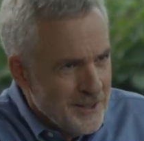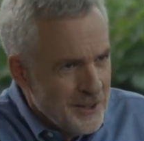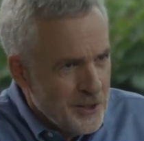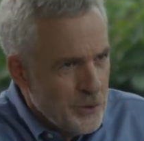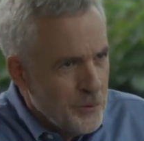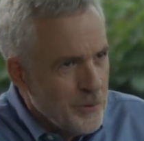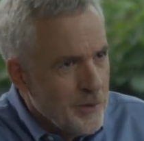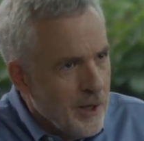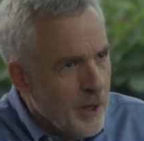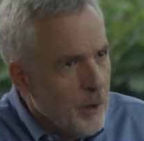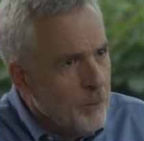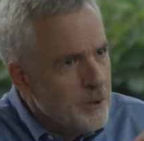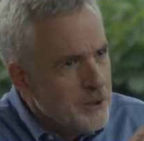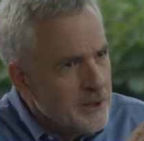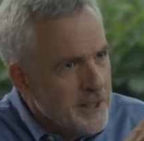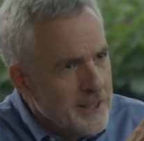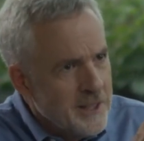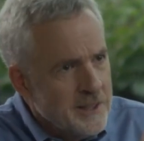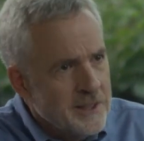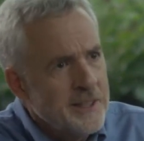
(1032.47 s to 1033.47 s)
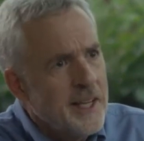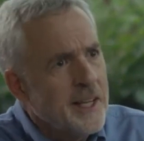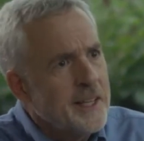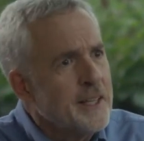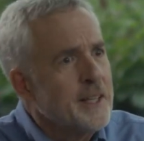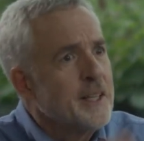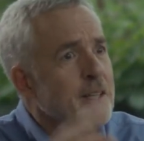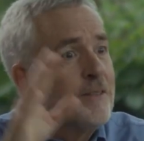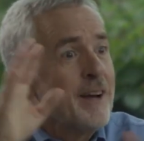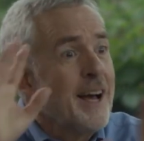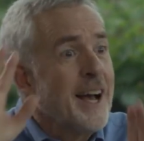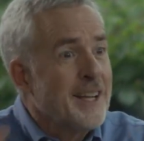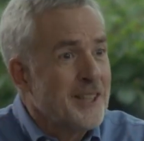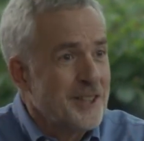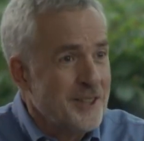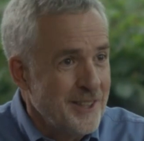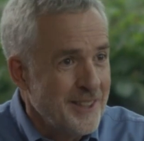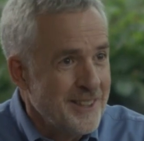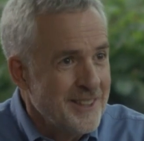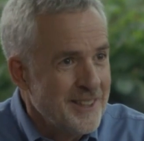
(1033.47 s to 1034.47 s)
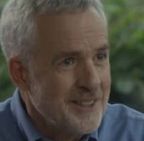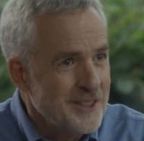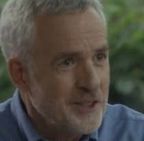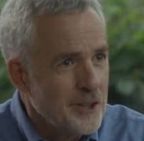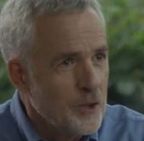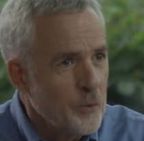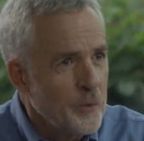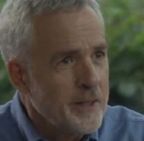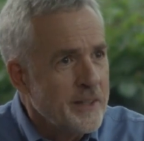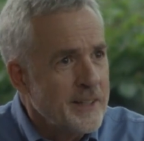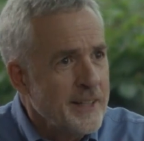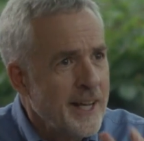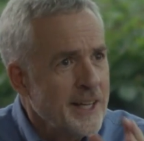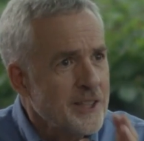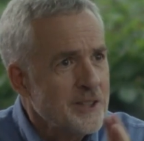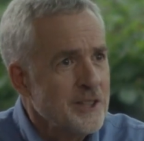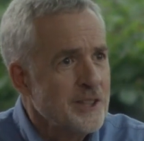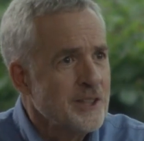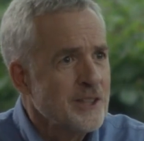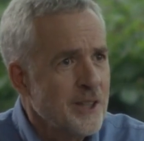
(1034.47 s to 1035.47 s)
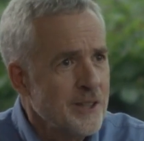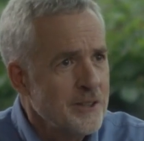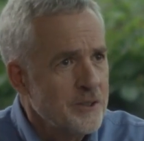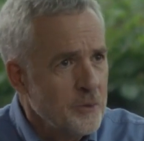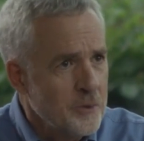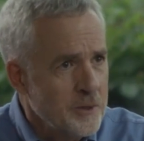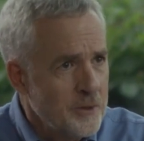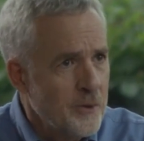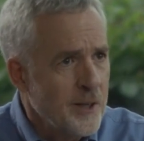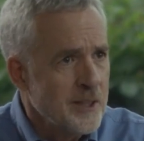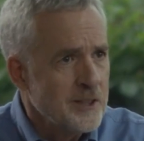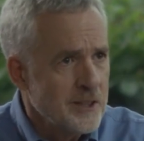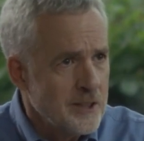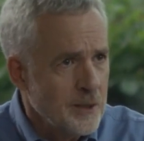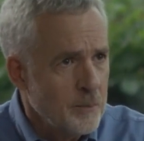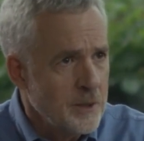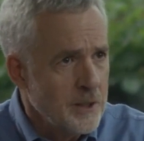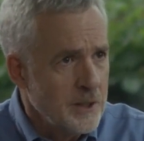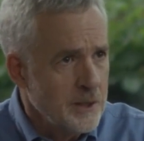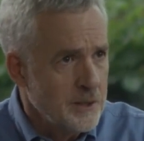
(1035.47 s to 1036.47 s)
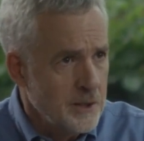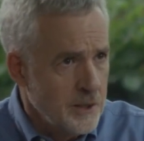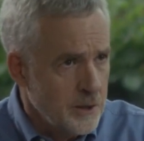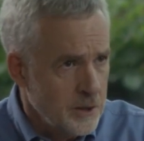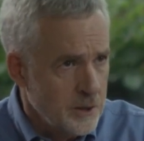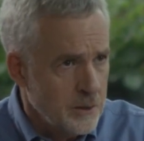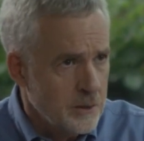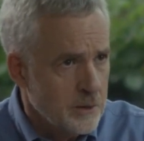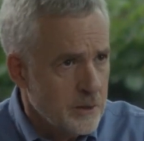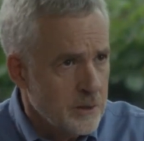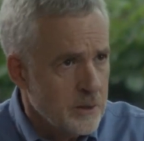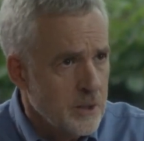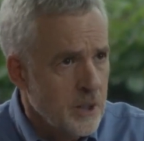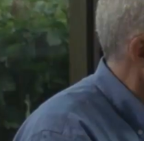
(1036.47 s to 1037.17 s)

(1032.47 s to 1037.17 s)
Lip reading: to almost like a decade of action, so that we can actually start to address some of these issues.